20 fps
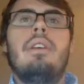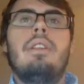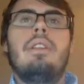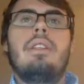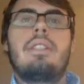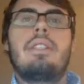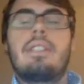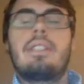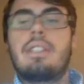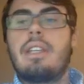
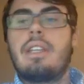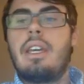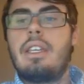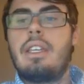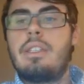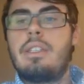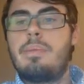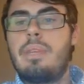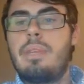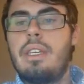This is
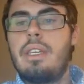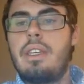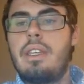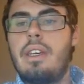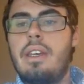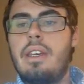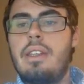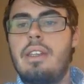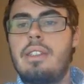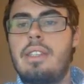nice
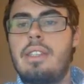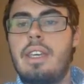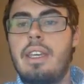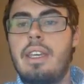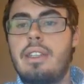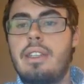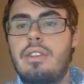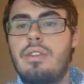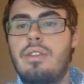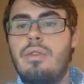because they
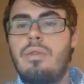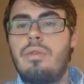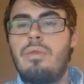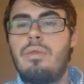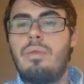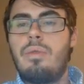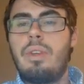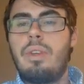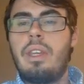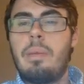get to
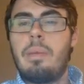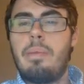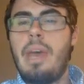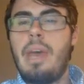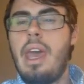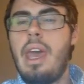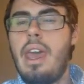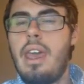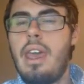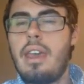really
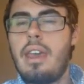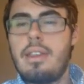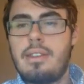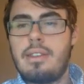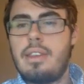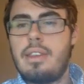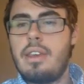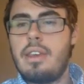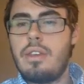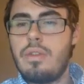pay
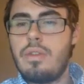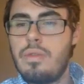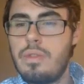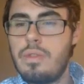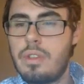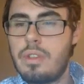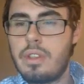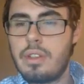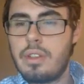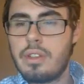as they
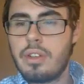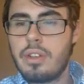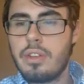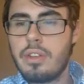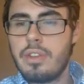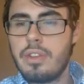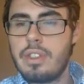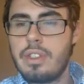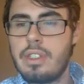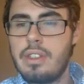use the
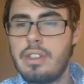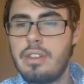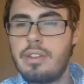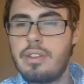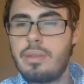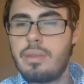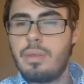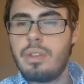services,